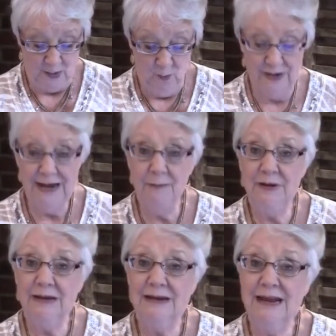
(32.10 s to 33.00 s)
When
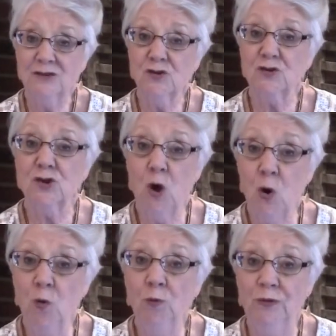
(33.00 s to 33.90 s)
Nebuchadnezzar
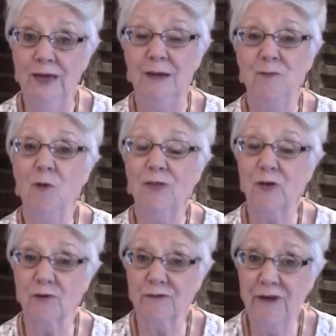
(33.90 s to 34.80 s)
told them what
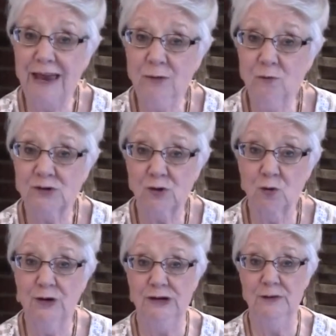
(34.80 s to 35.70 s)
their fate was
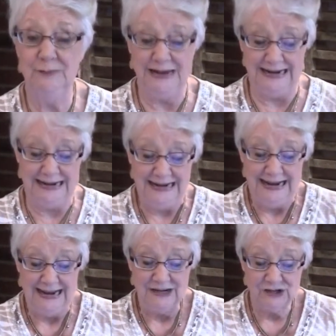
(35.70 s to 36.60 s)
going to be,
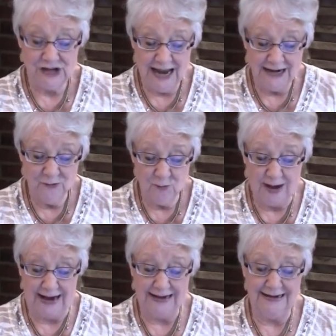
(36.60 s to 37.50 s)

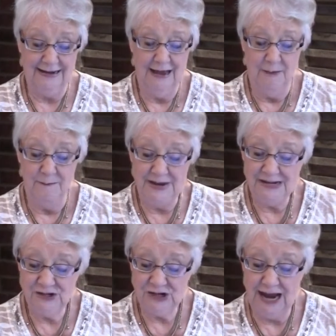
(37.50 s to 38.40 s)
Shadrach,
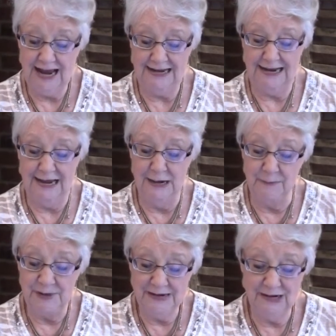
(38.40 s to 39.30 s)
Meshach, and
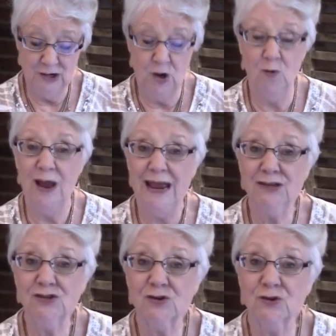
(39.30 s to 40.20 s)
Abednego
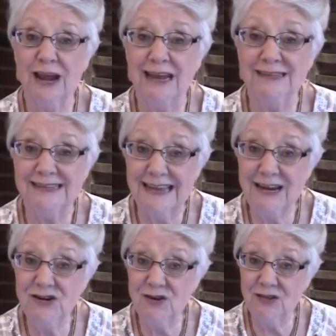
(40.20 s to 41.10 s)
answered and
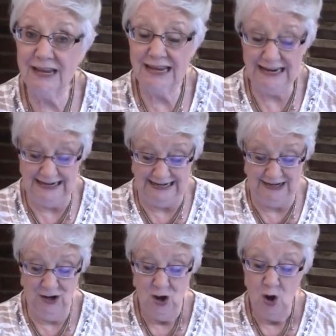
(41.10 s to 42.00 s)
said to the
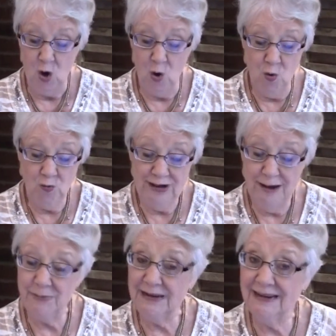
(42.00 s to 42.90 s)
king, "O
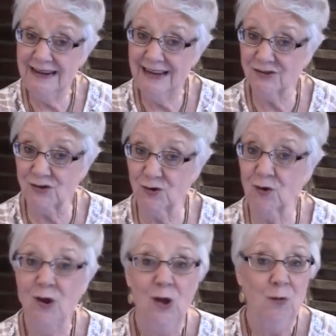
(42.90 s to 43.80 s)

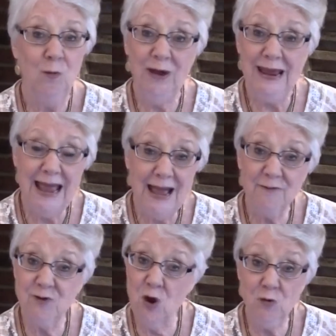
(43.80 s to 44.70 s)
Nebuchadnezzar, we
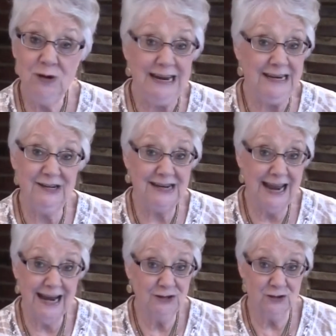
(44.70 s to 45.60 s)
have no need
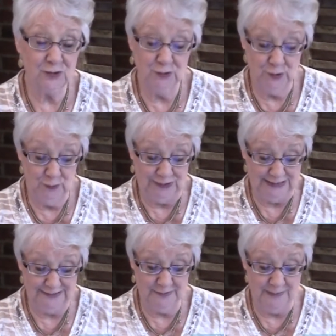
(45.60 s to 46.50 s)
to answer you in
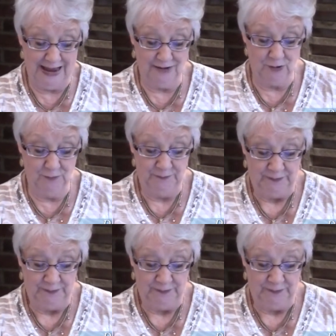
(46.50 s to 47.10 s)
this matter.